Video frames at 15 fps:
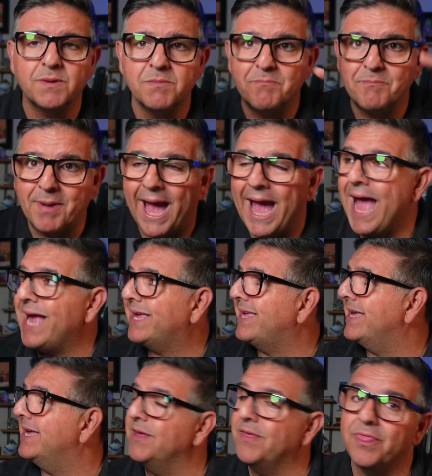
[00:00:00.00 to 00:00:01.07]
back
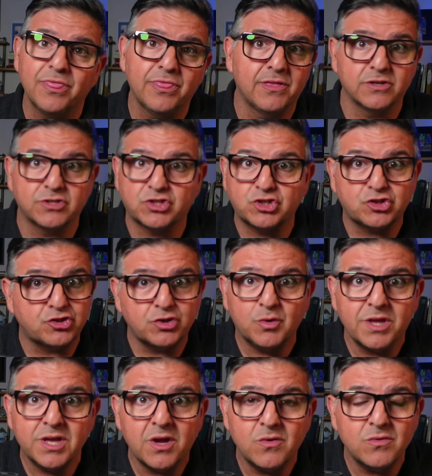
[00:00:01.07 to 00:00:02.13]
in the
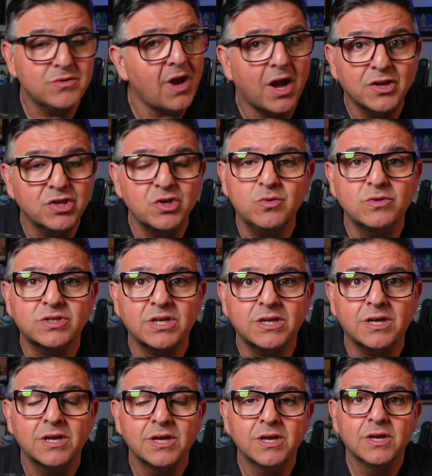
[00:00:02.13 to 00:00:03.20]
studio, not
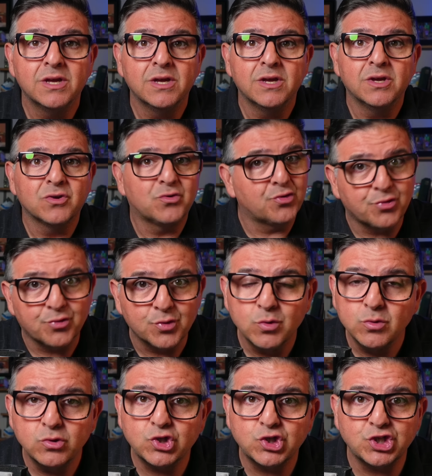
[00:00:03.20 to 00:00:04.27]
using
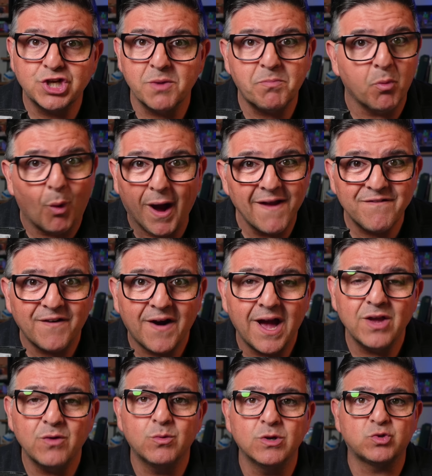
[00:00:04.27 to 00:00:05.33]
cruise ship
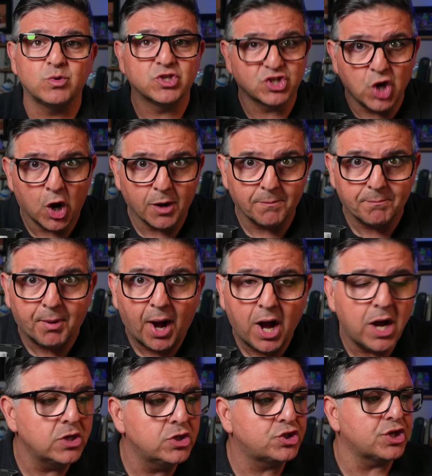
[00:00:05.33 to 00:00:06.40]
Wi-Fi, which was
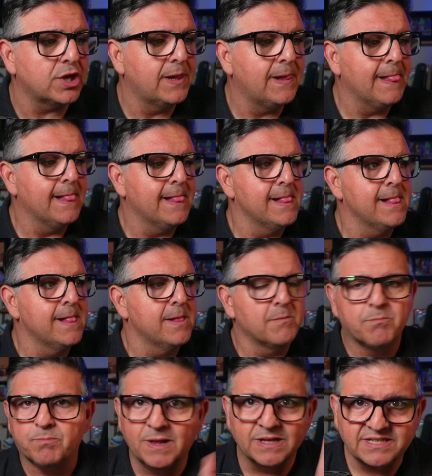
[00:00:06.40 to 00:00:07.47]
garbage.
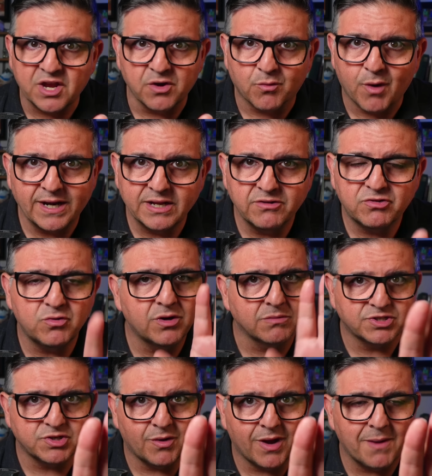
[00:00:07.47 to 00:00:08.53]
Let's get right into it. I'm
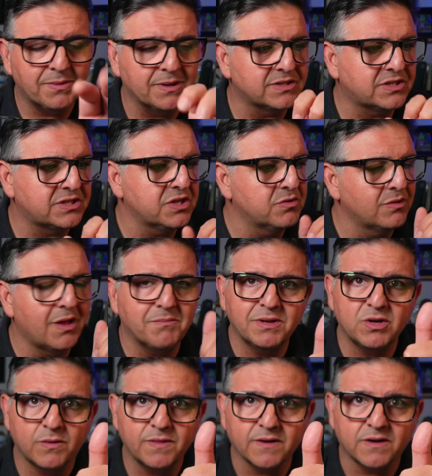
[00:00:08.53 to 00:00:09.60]
so happy to see you. Let me
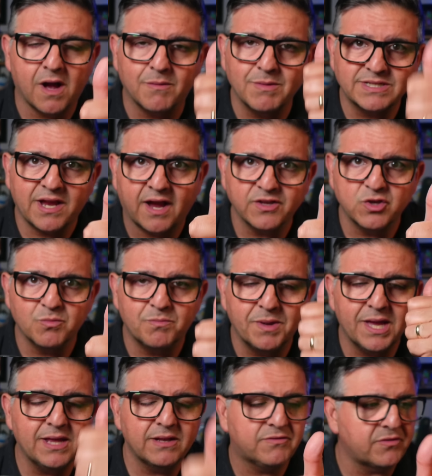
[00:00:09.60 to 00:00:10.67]
know in the comments how you've
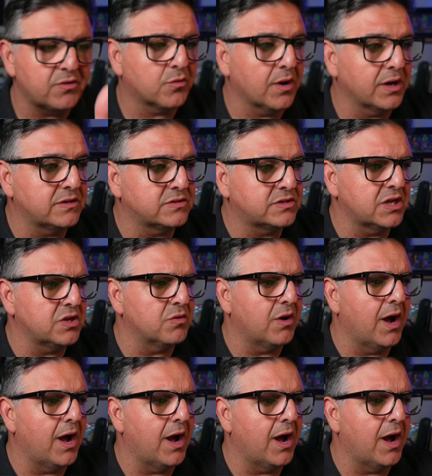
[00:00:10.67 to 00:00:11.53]
been. So great to see you.